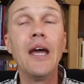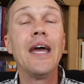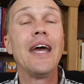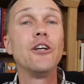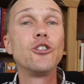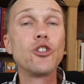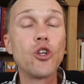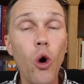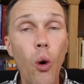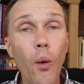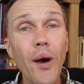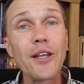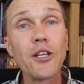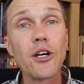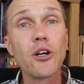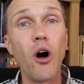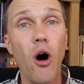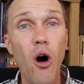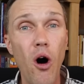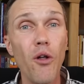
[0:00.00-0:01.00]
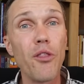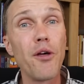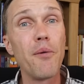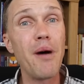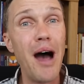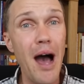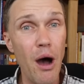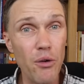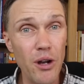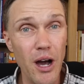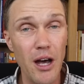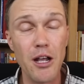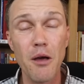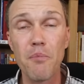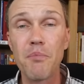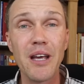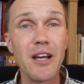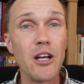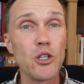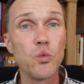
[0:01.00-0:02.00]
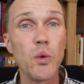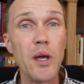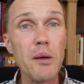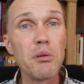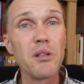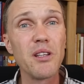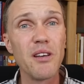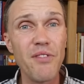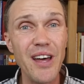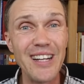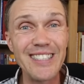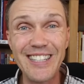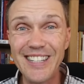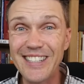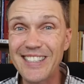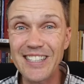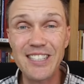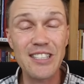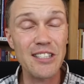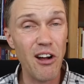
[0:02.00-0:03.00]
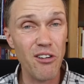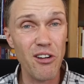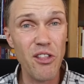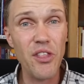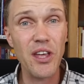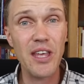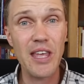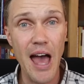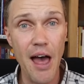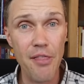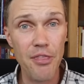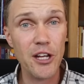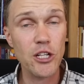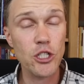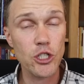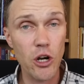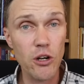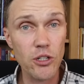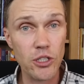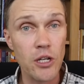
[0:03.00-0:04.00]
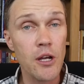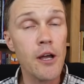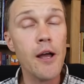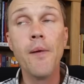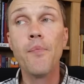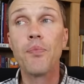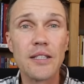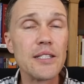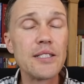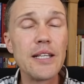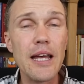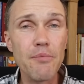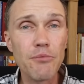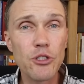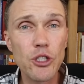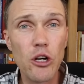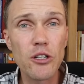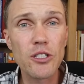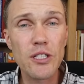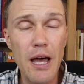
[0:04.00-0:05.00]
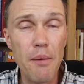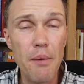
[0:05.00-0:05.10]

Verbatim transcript: is going to call them out on it because we believe that Jesus started the Catholic Church, the same church